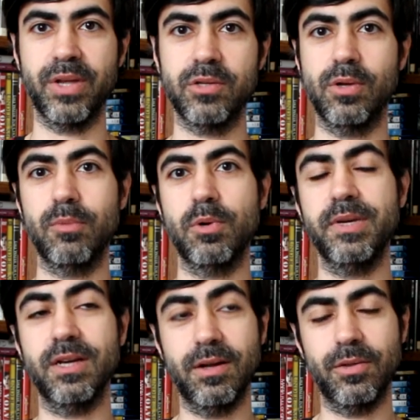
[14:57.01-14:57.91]
So that would
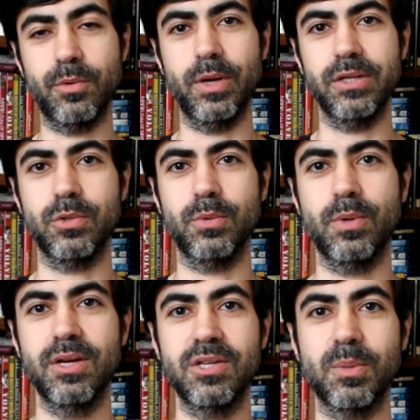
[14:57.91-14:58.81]
be another way to
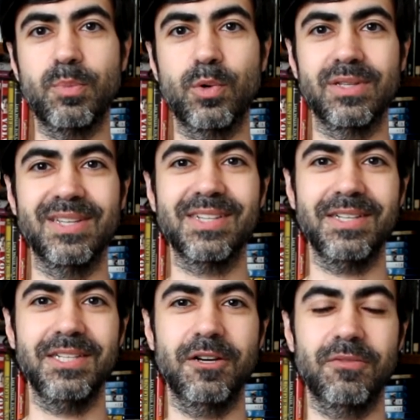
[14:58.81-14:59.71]
support this
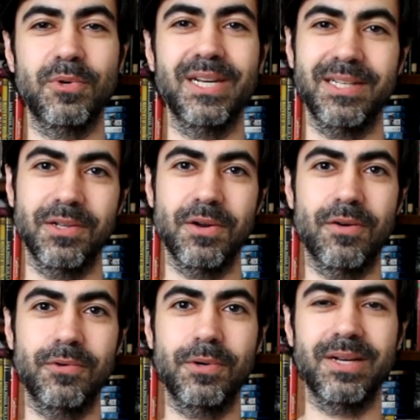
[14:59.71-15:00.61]
idea of reading the
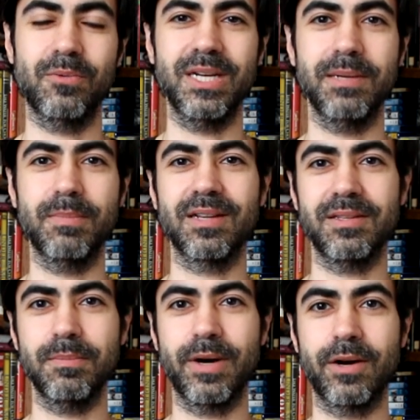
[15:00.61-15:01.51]
novel and reading
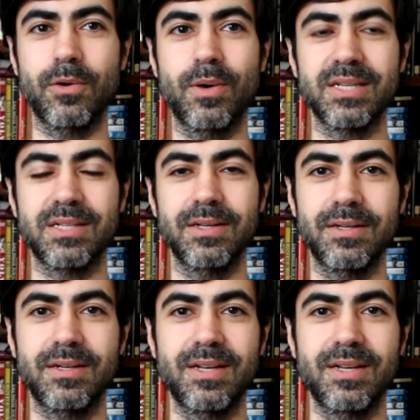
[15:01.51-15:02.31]
Martin Marco as the